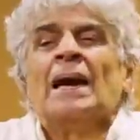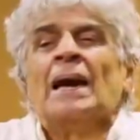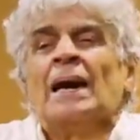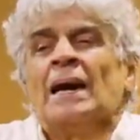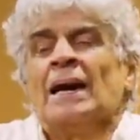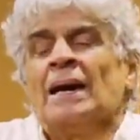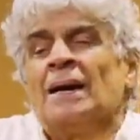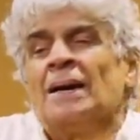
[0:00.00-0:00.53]

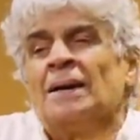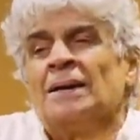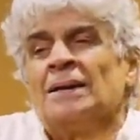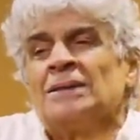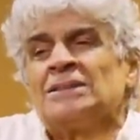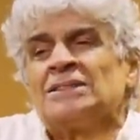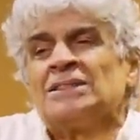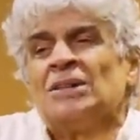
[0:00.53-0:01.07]

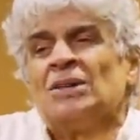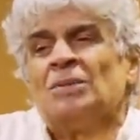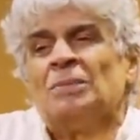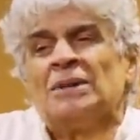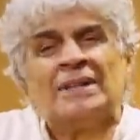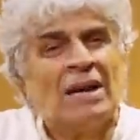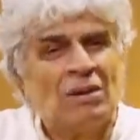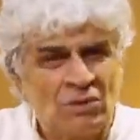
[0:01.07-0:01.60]
But
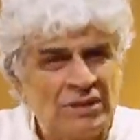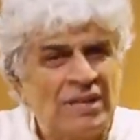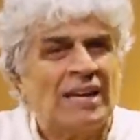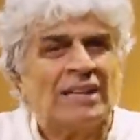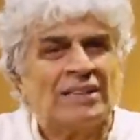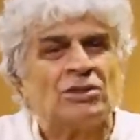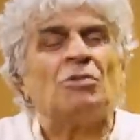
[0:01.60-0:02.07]
that was it.